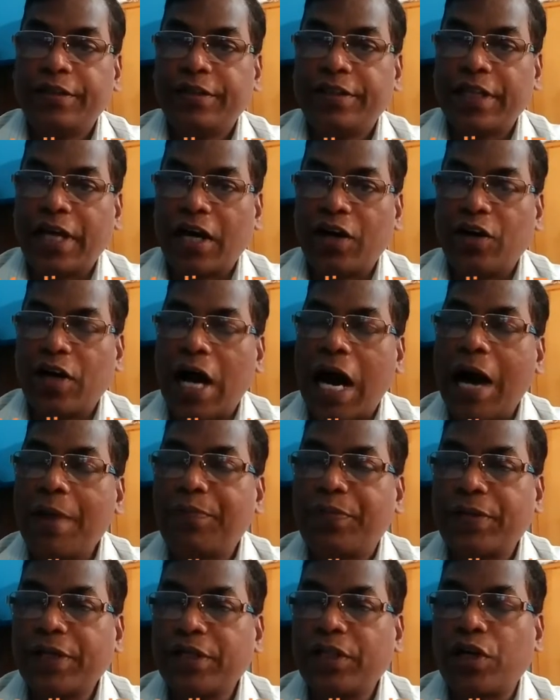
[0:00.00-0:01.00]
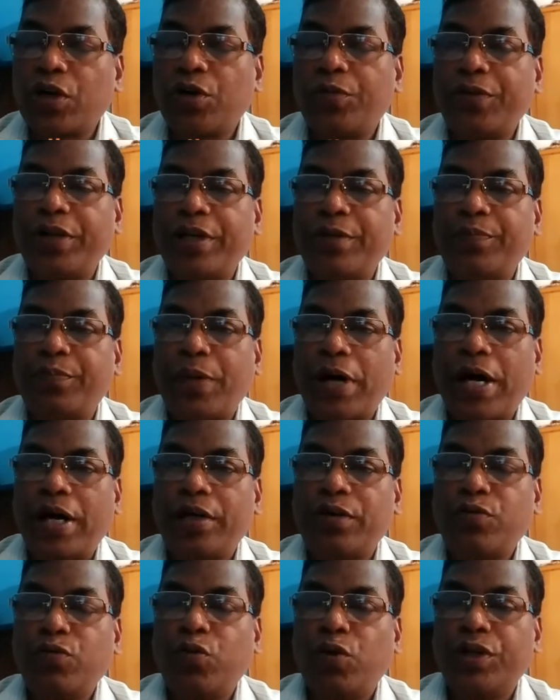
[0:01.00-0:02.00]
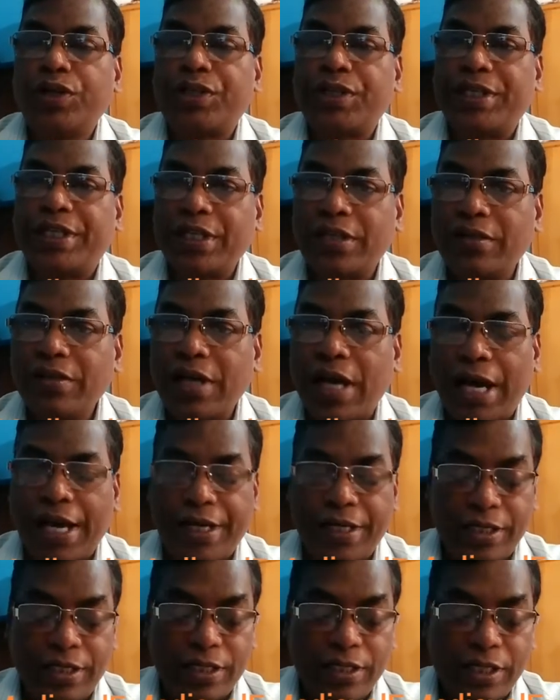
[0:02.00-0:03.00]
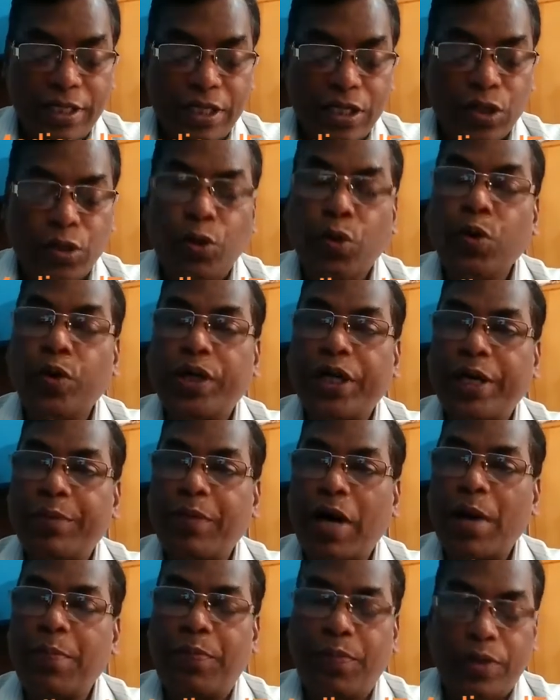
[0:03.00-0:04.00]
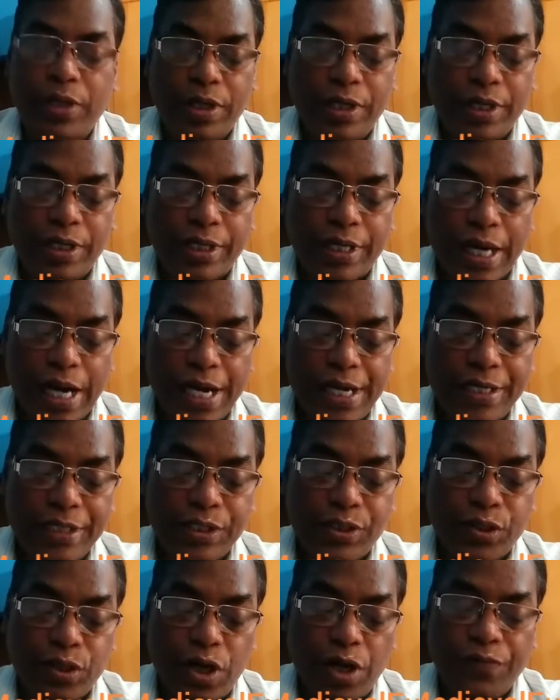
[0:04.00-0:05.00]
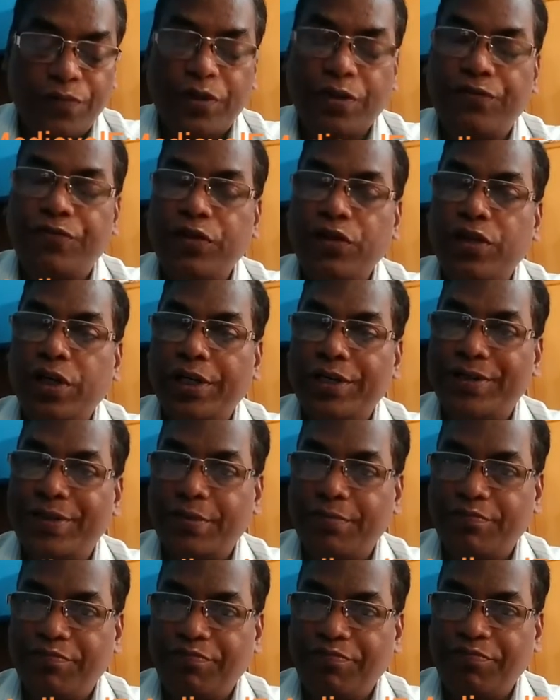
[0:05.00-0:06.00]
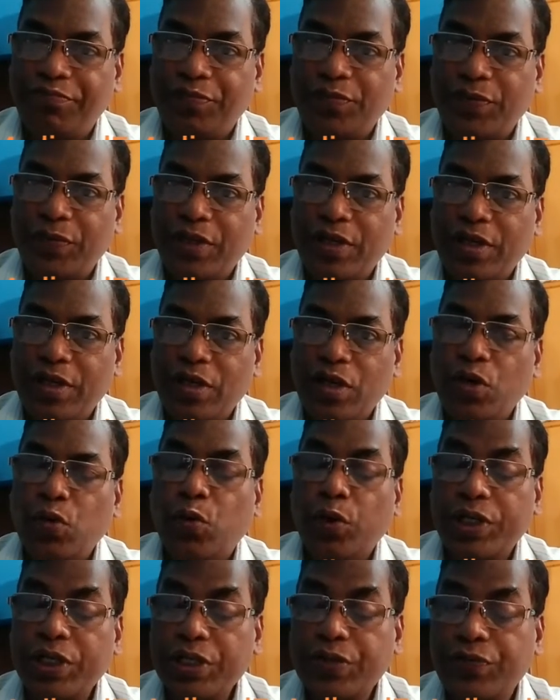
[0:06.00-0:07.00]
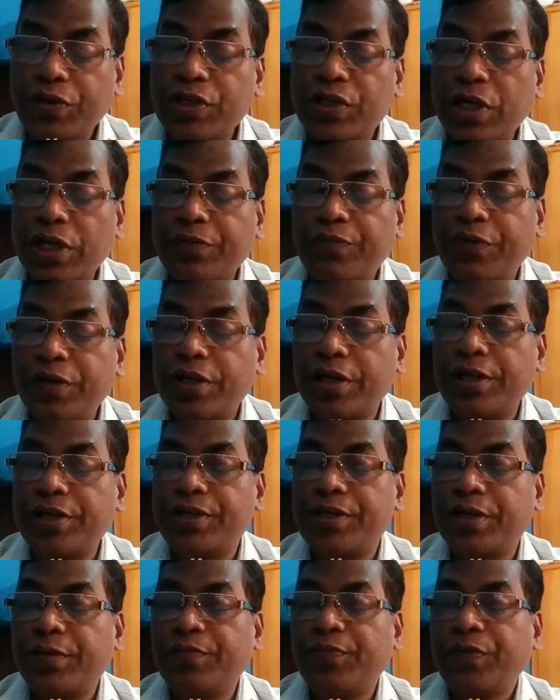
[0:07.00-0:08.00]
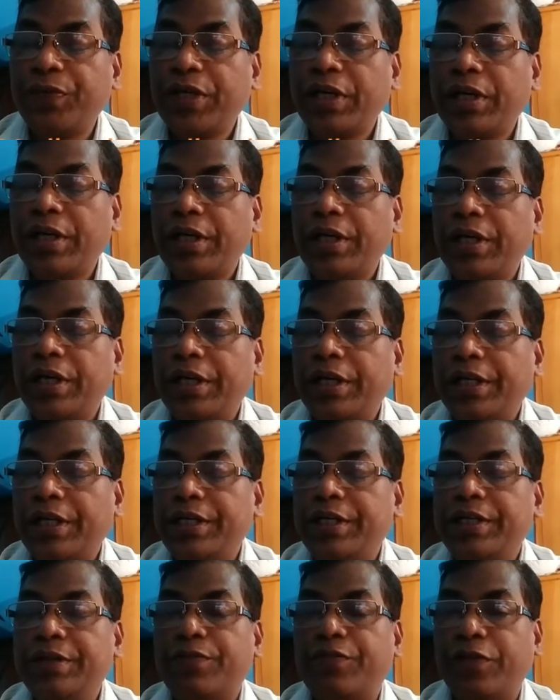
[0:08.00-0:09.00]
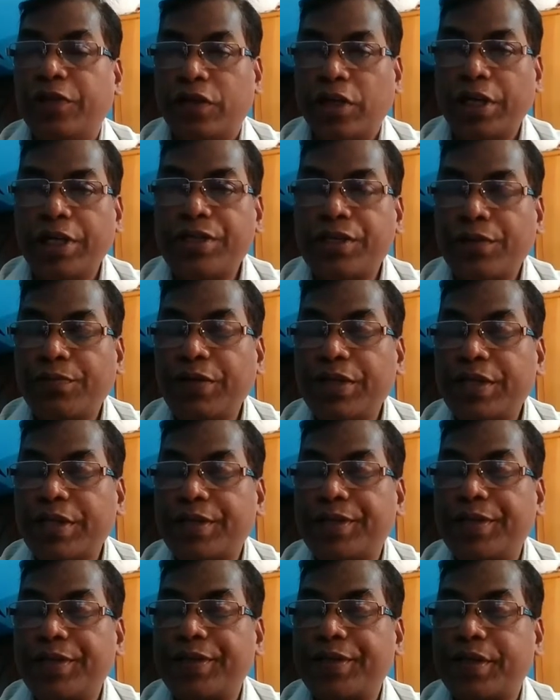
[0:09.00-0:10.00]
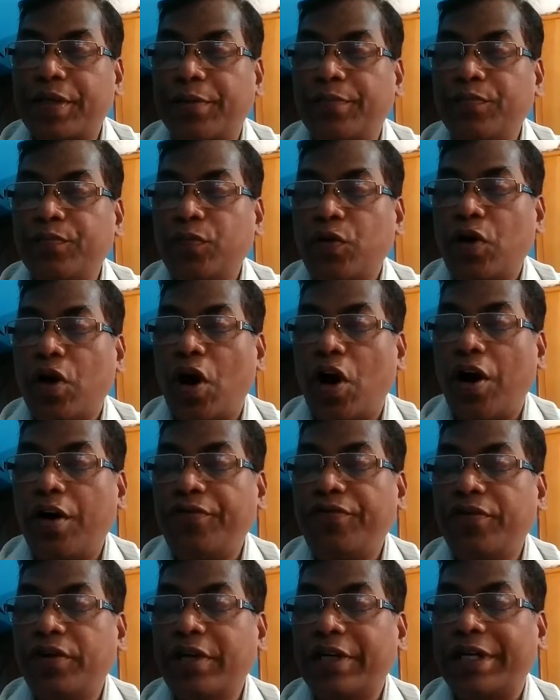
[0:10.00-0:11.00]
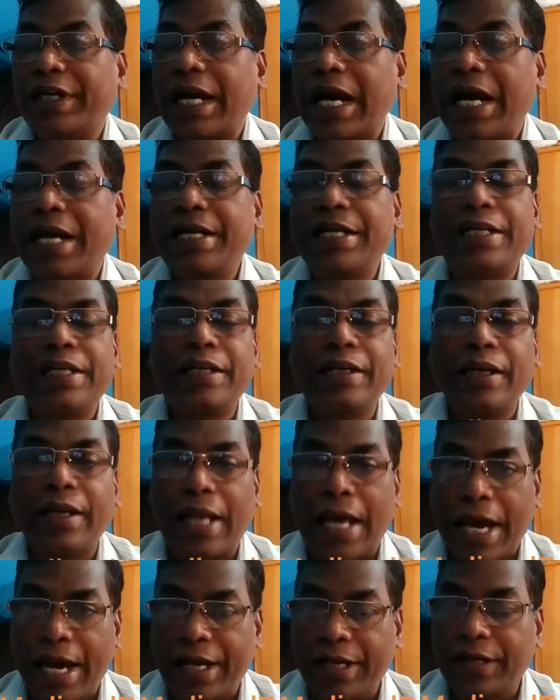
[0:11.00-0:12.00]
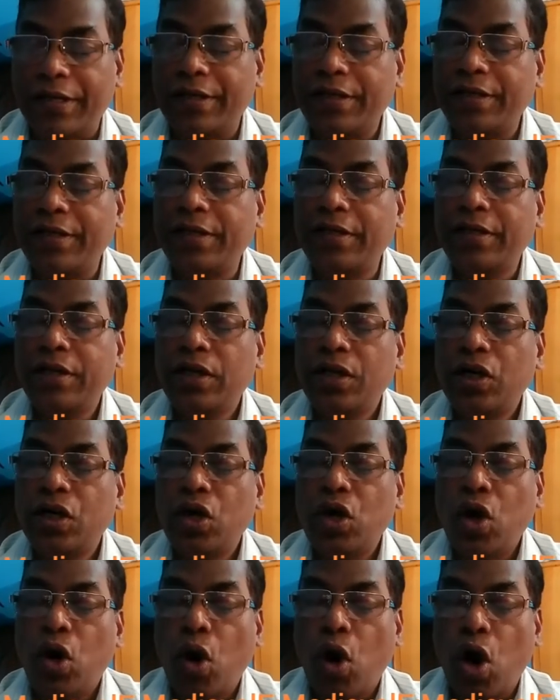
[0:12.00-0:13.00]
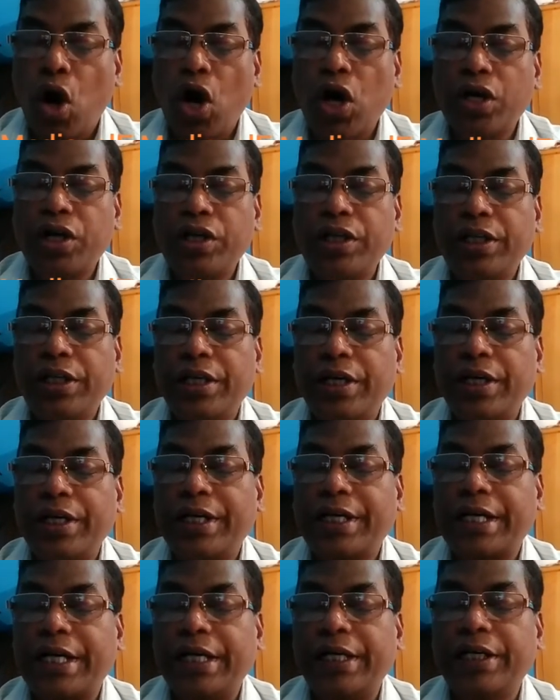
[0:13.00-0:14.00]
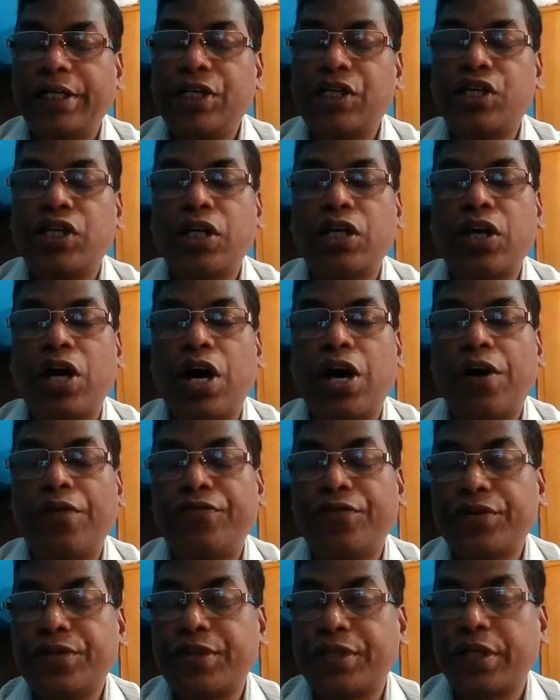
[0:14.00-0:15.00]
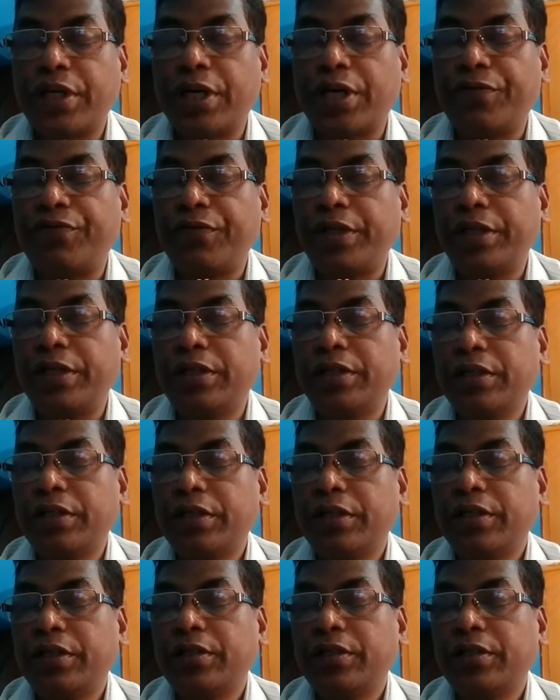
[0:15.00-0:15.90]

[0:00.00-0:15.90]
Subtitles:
Now, after the Roman Empire was declined, who came up? Rise of the feudalism. What is feudalism? Feudalism is a system of granting land on the condition of serving